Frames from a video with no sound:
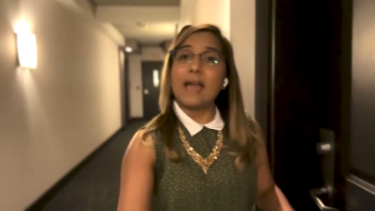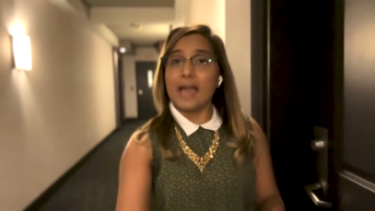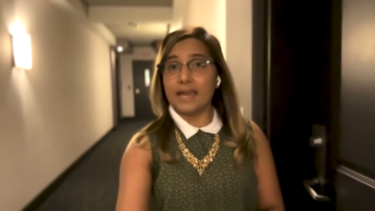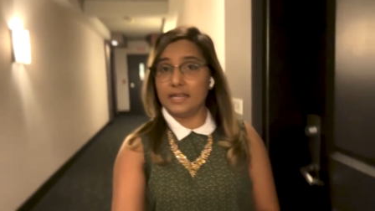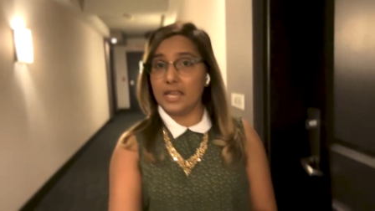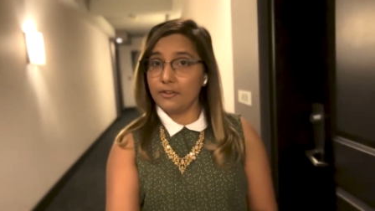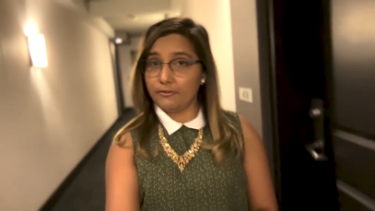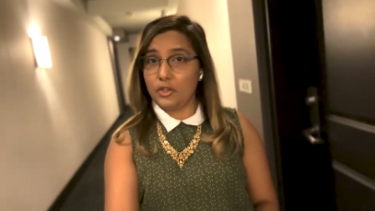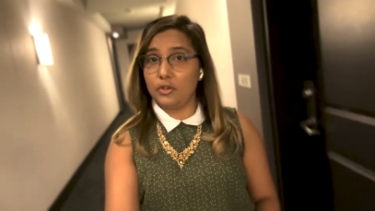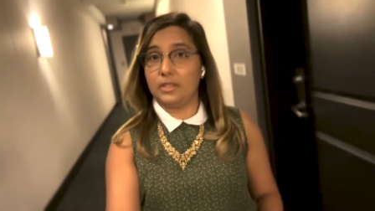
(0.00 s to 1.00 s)
And
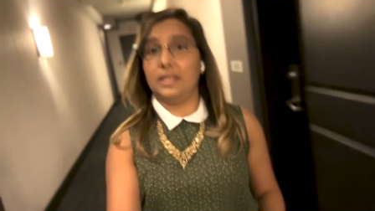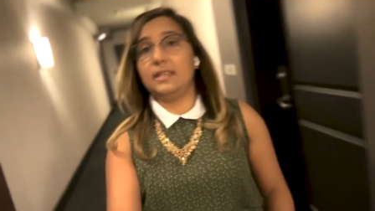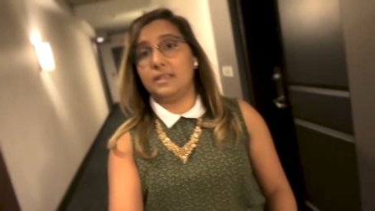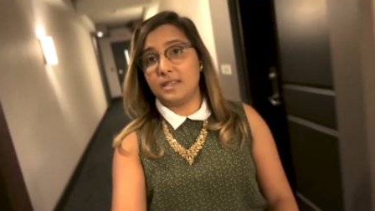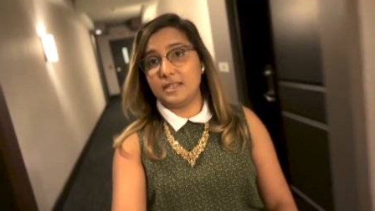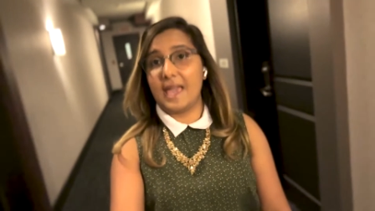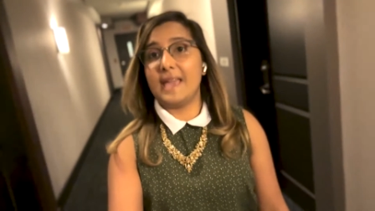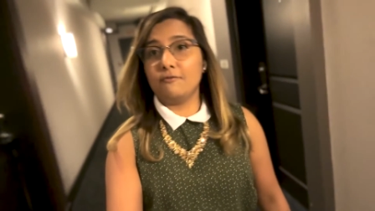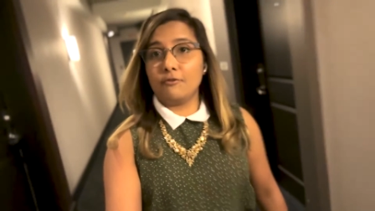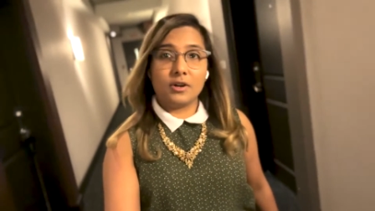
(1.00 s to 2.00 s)
if you're thinking
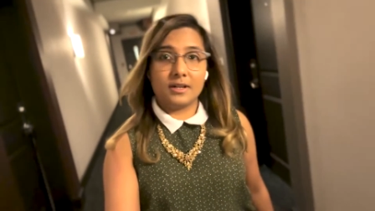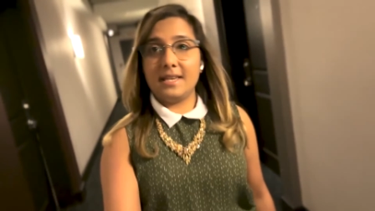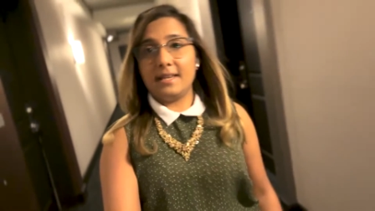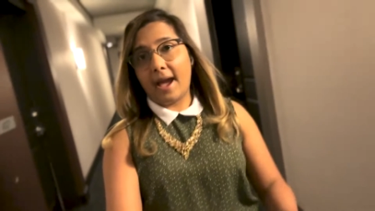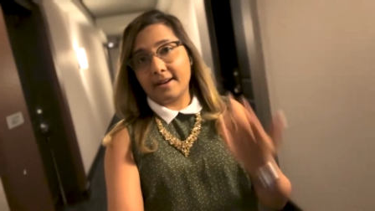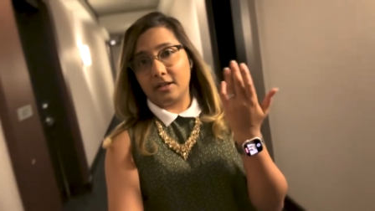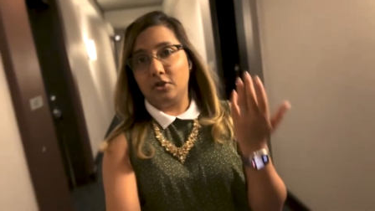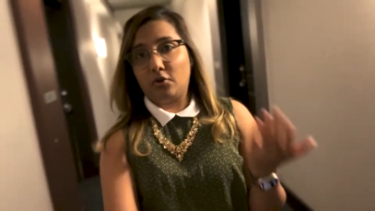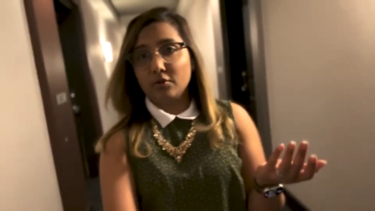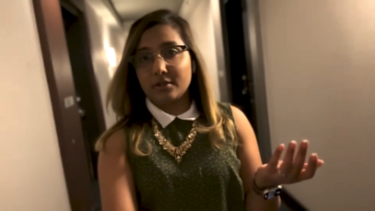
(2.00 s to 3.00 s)
working at a
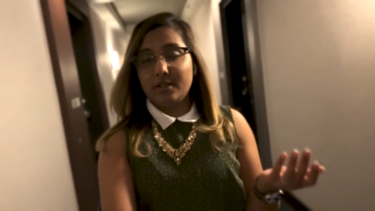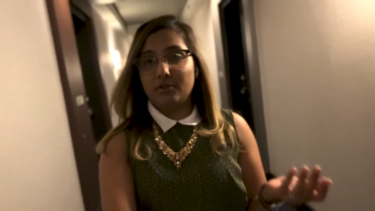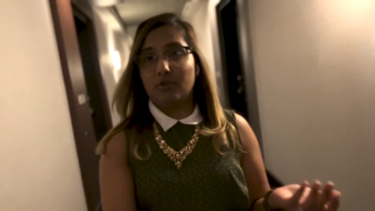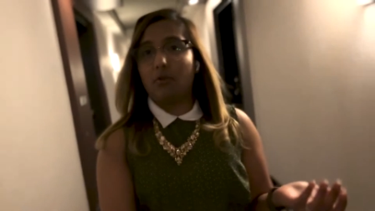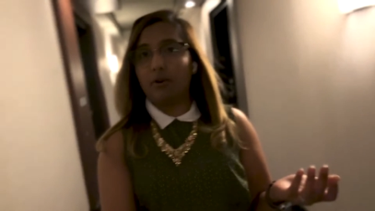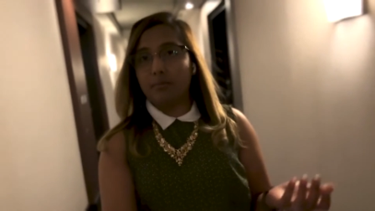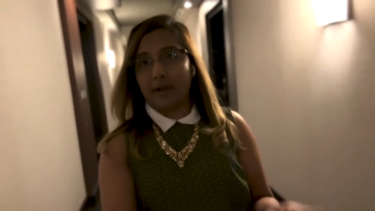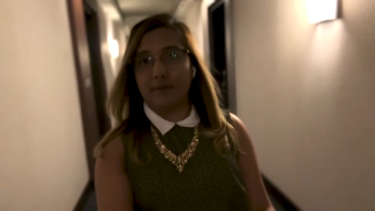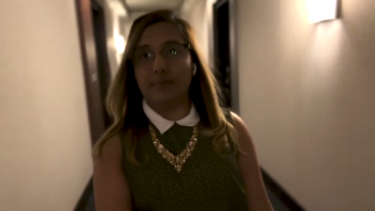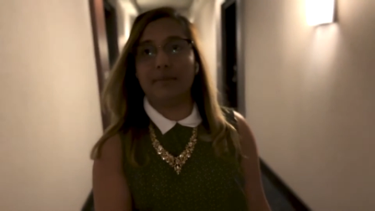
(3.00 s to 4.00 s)
grocery store
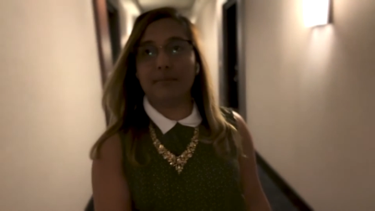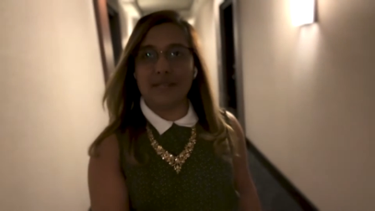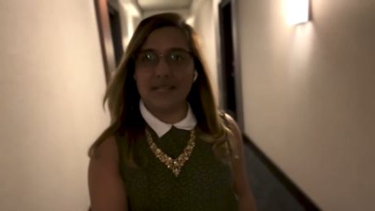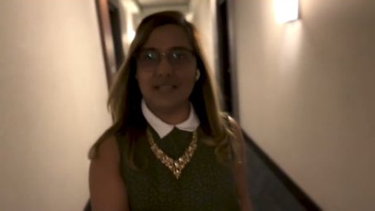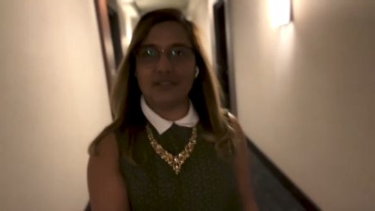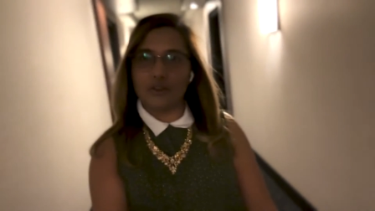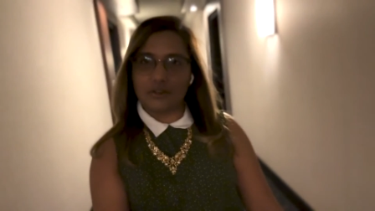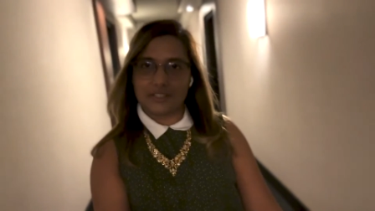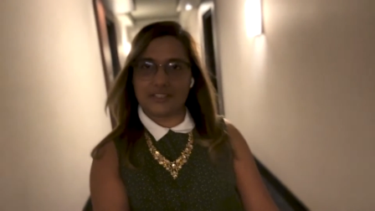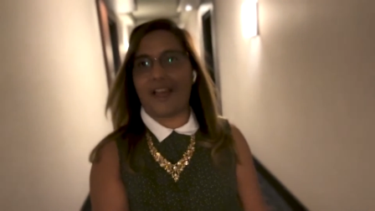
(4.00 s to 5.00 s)
might be beneath
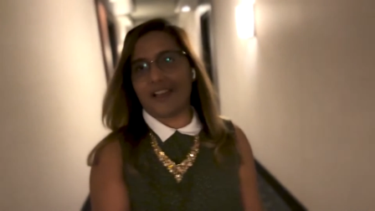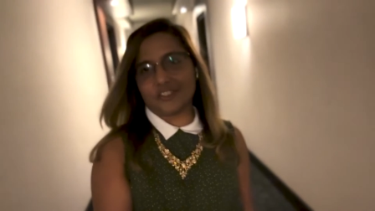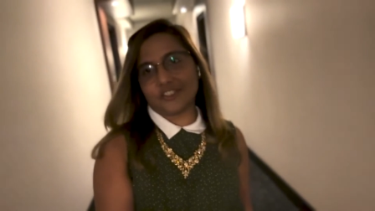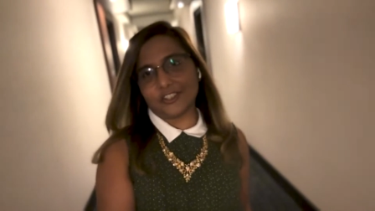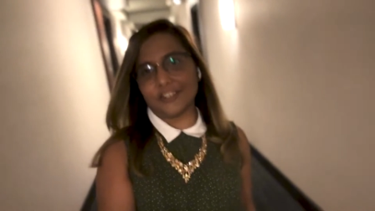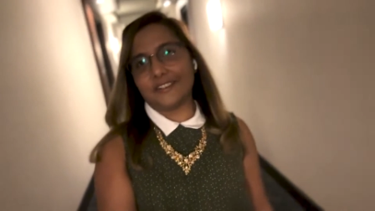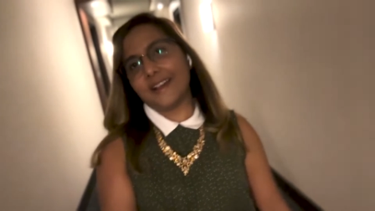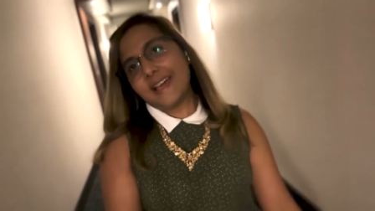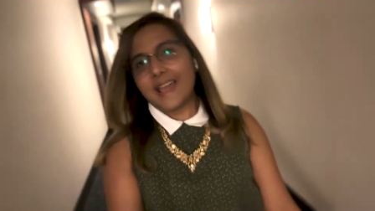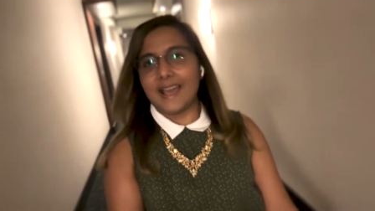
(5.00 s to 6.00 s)
your stature
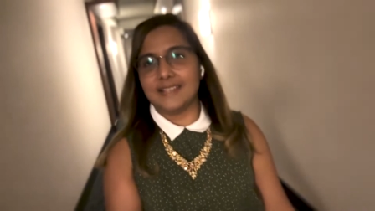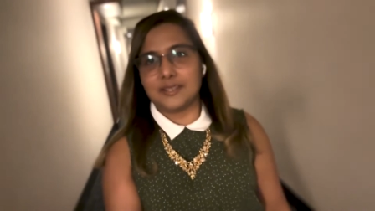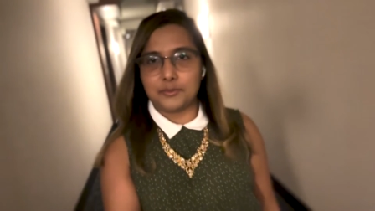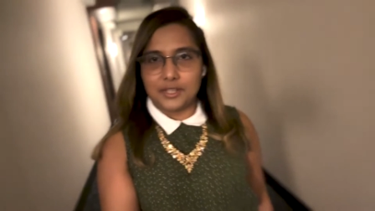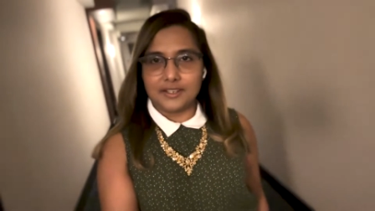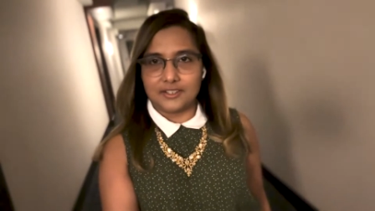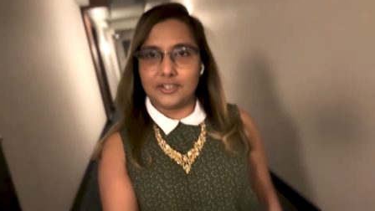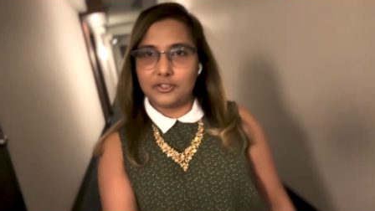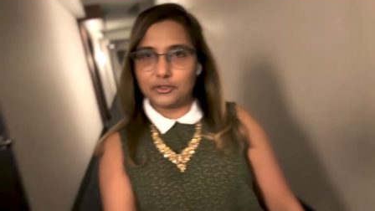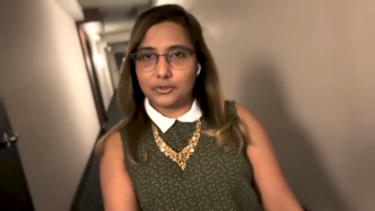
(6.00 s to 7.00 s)
as a
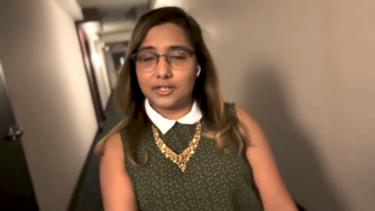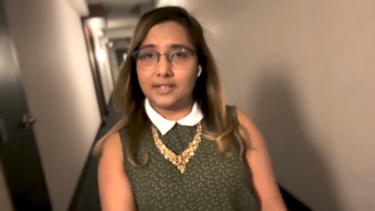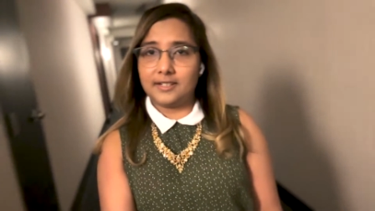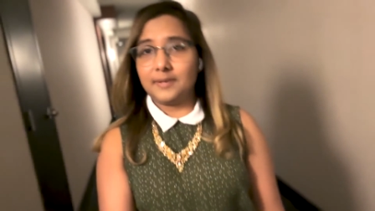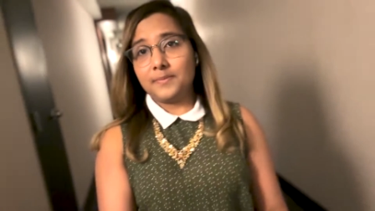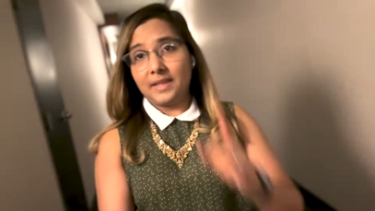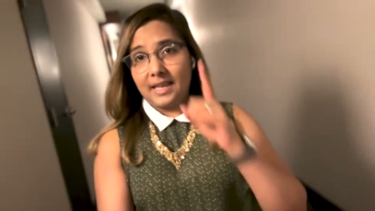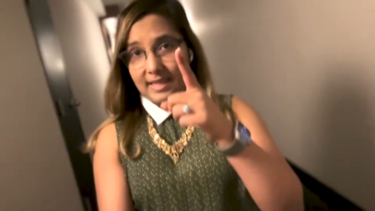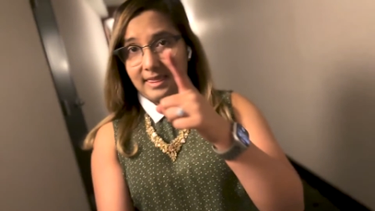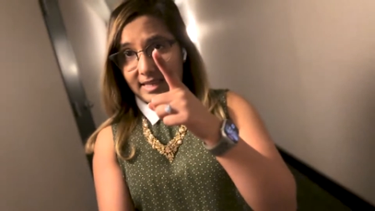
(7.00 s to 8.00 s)
PhD student,
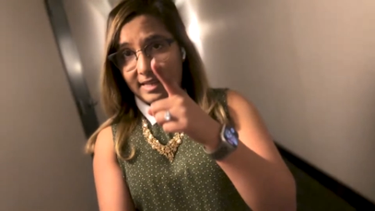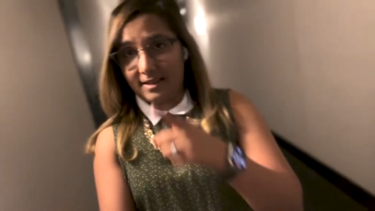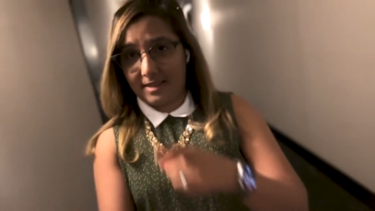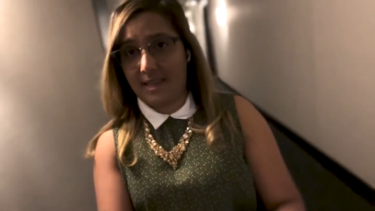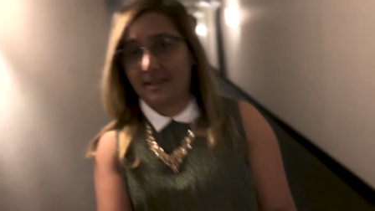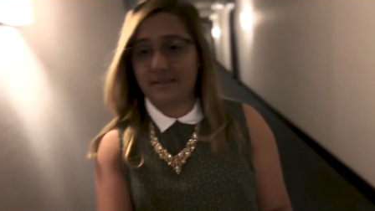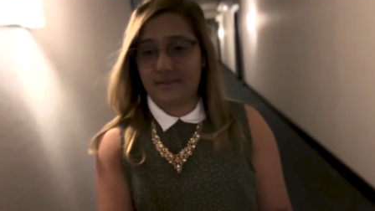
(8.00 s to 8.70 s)
think again.